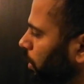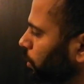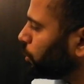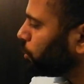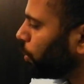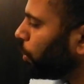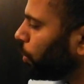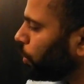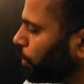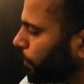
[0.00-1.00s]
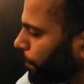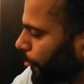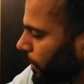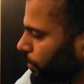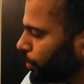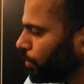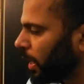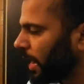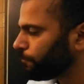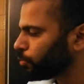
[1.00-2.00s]
So you
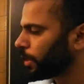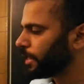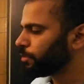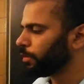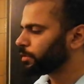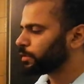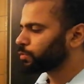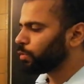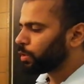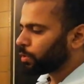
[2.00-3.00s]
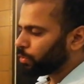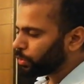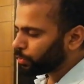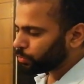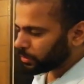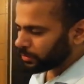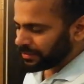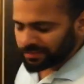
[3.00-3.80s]
have to calculate the score according to these